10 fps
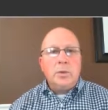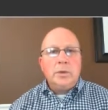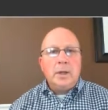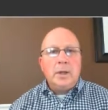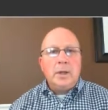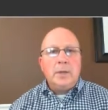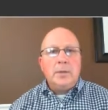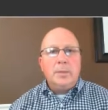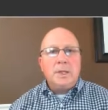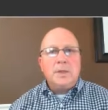We will look at
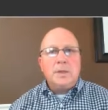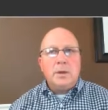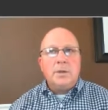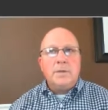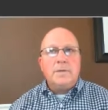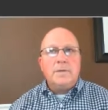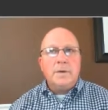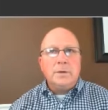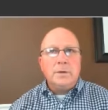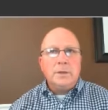it based on the
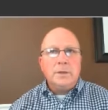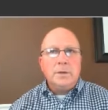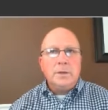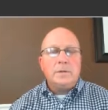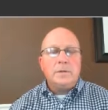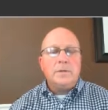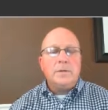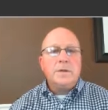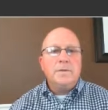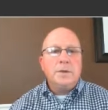fill history and the
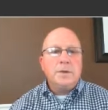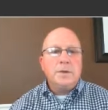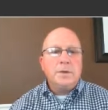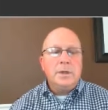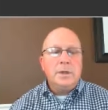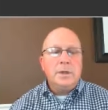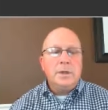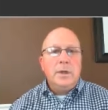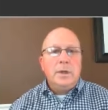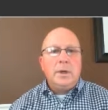first fill history,
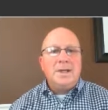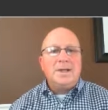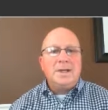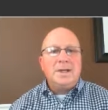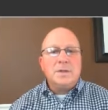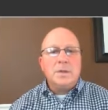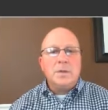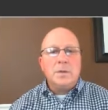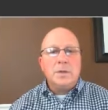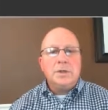in
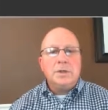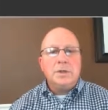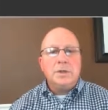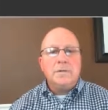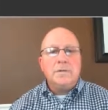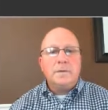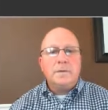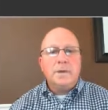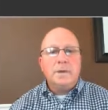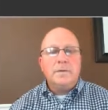consideration
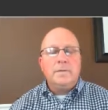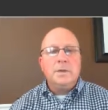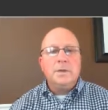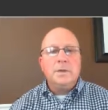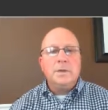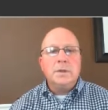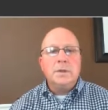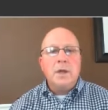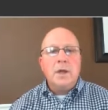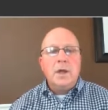of
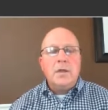using